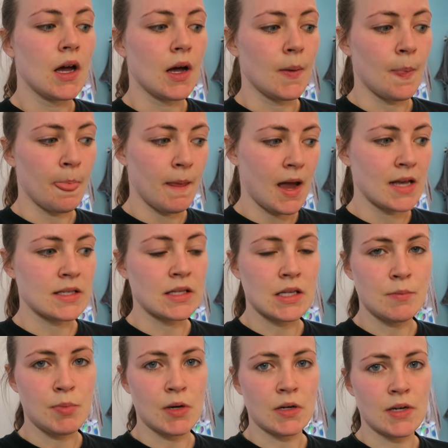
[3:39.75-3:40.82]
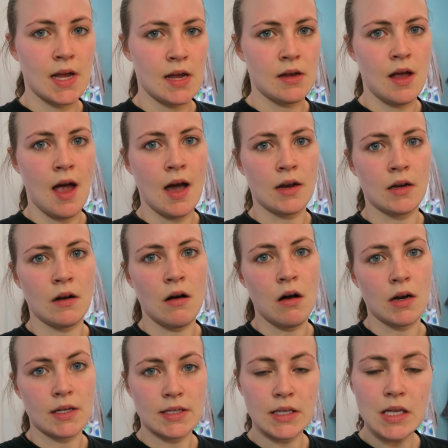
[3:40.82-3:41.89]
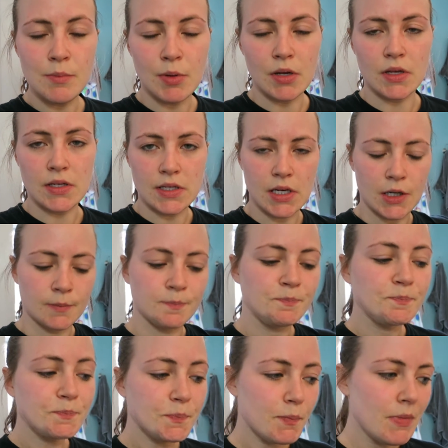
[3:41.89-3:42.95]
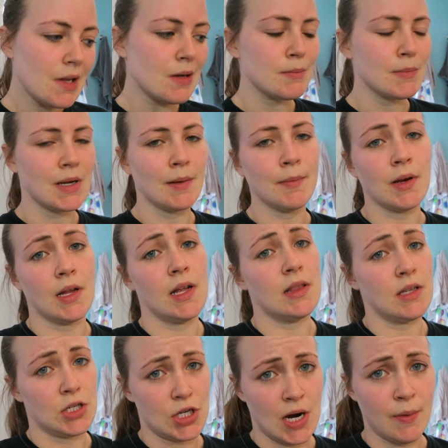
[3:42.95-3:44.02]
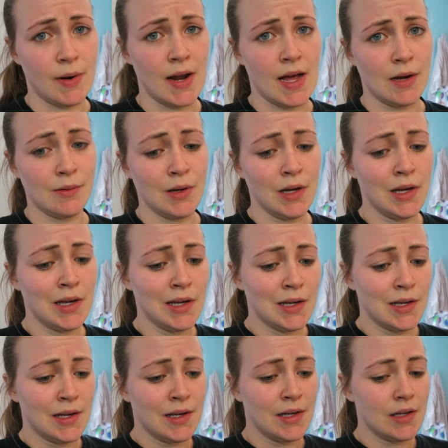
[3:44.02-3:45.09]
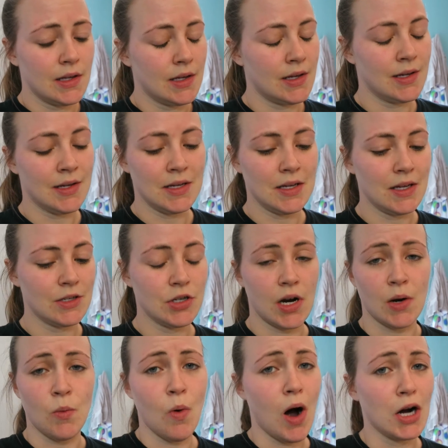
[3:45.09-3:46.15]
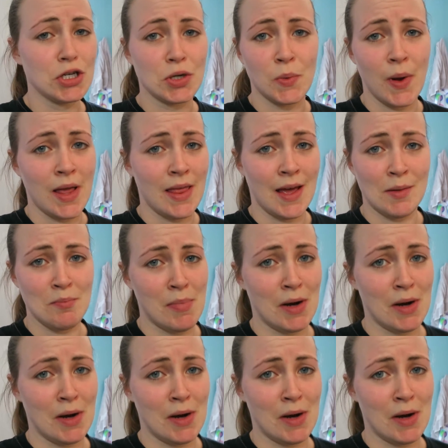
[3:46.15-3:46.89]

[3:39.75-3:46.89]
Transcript: um, has a leap year day added on. It's a leap year this year, but I'm going to get in the shower now and try to wash away that